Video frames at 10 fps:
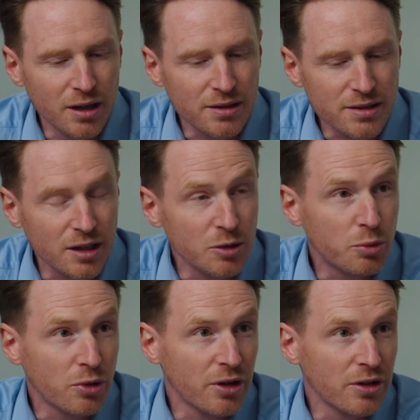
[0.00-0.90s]
selling
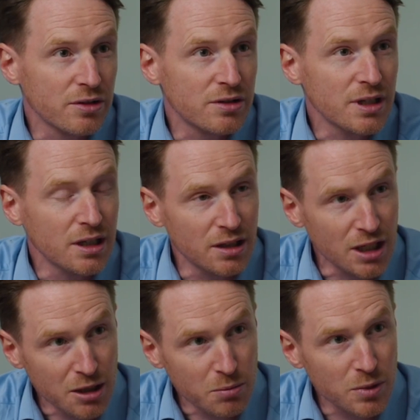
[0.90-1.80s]
products in
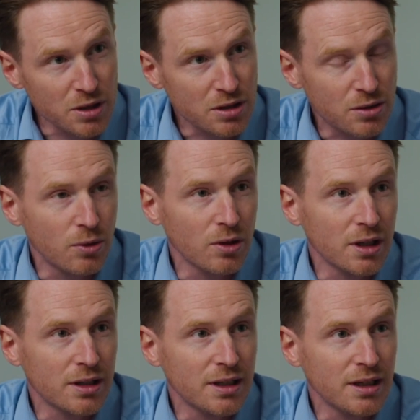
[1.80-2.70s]
image
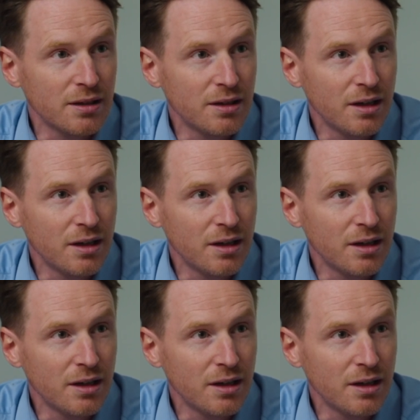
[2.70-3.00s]
quality.